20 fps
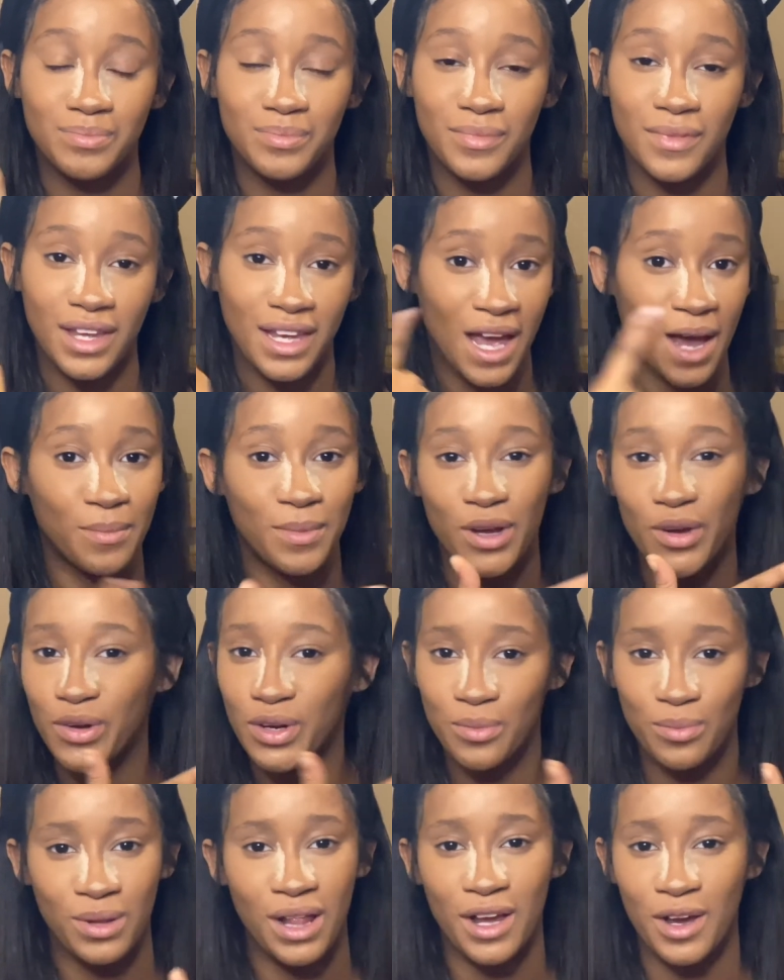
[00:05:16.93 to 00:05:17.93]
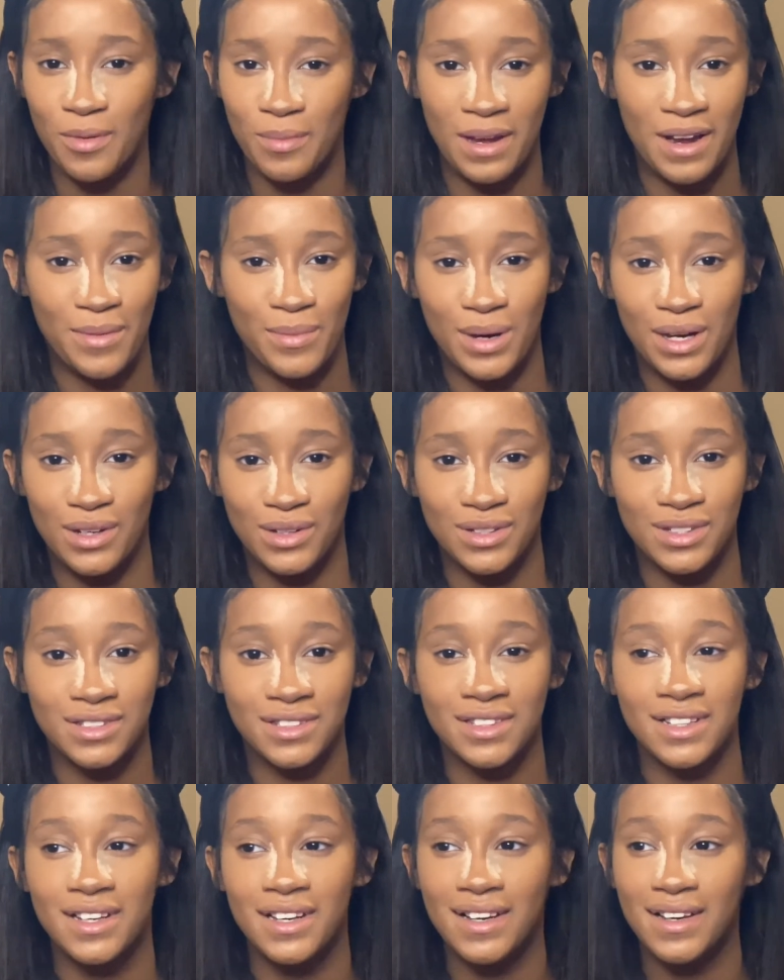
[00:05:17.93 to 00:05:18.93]
yeah, I'm not going to black out my eyebrows.
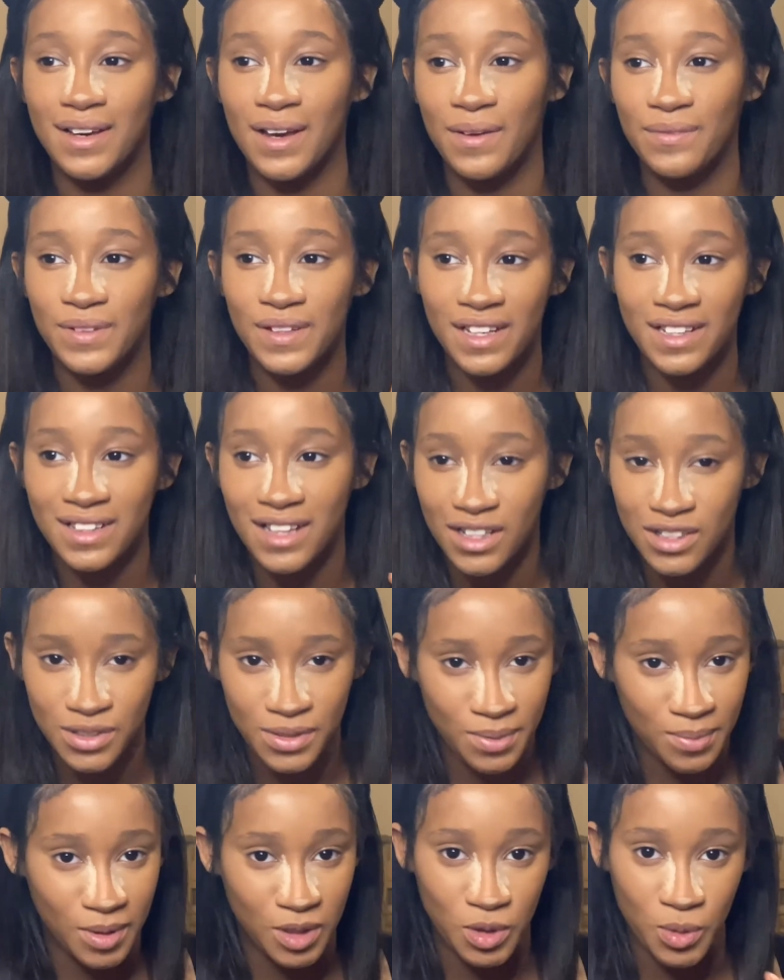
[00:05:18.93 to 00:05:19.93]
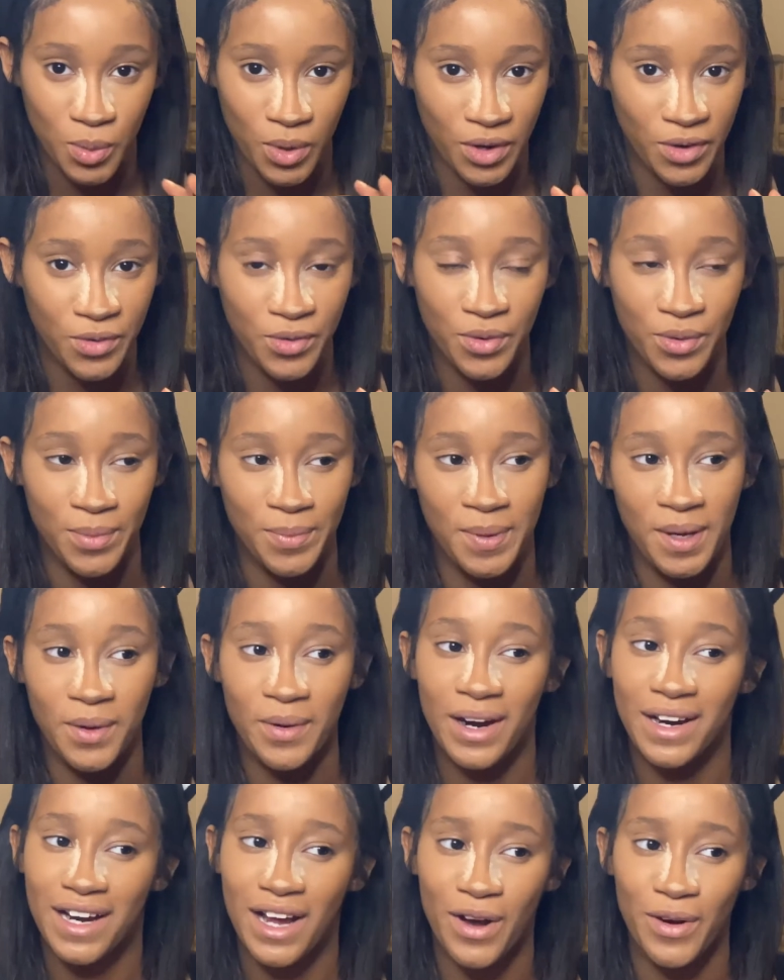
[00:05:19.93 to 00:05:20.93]
I feel like that's too much work for me
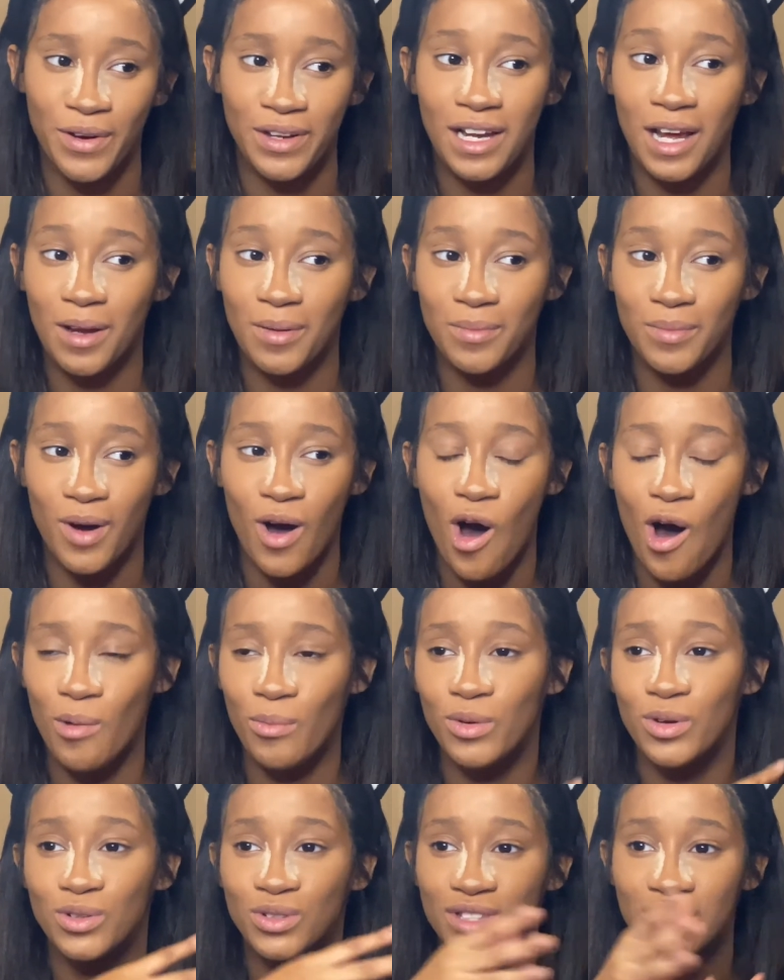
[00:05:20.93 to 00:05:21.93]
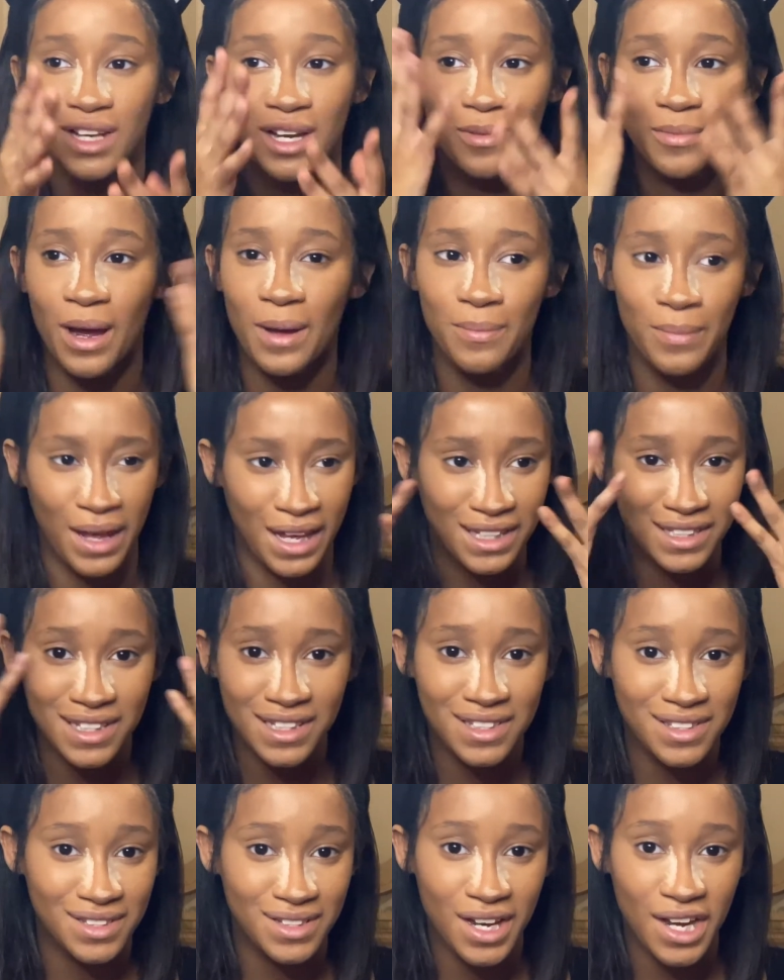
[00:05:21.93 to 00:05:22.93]
right now. And I'm almost, and my base
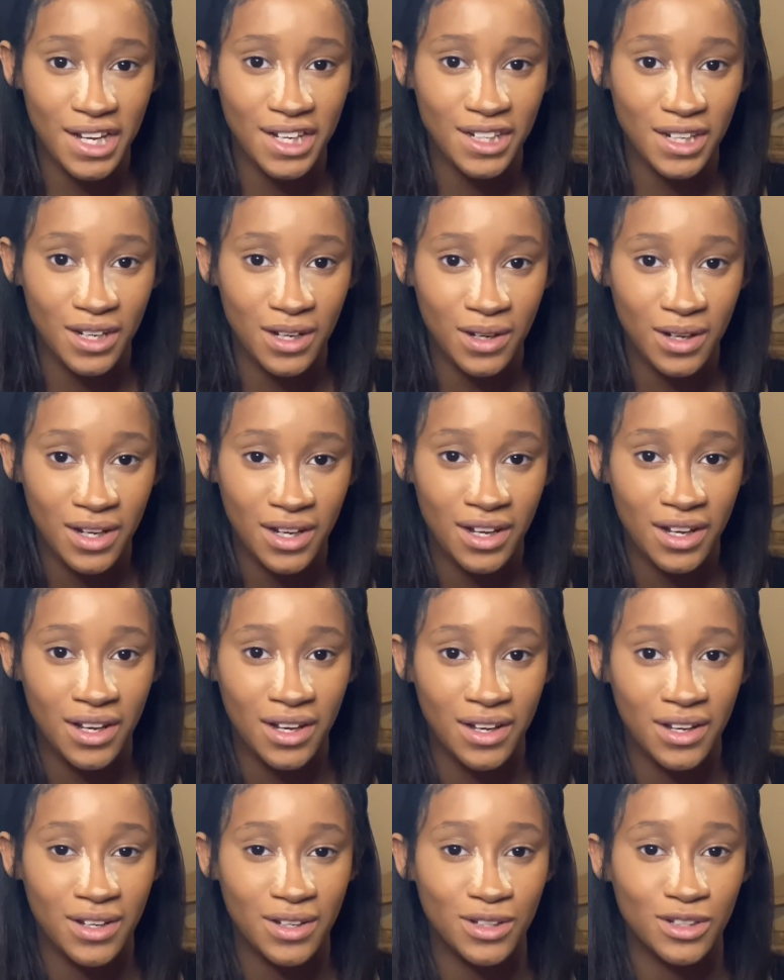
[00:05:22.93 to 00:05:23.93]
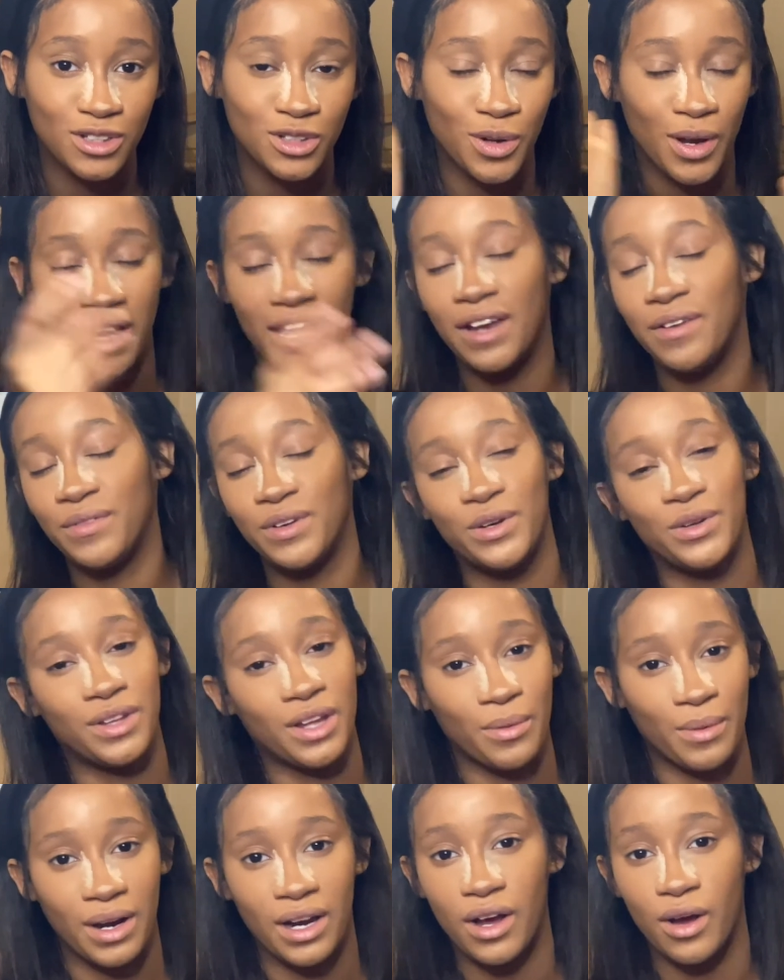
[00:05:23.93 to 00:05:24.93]
is done. So I can't even do that
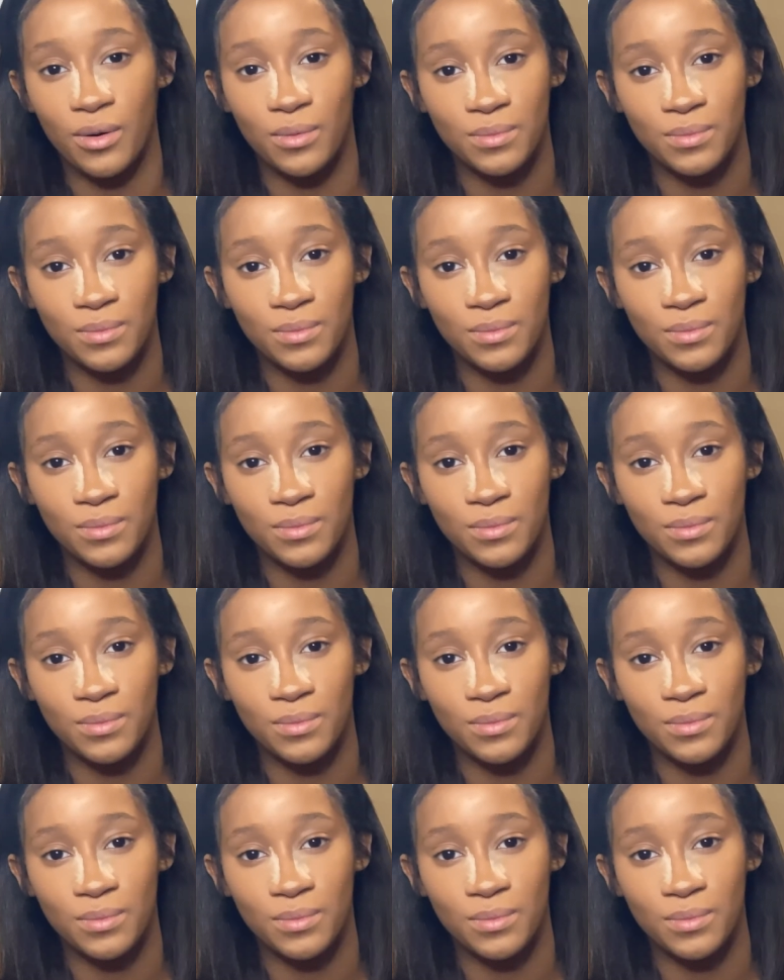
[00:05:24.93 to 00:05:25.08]
right now.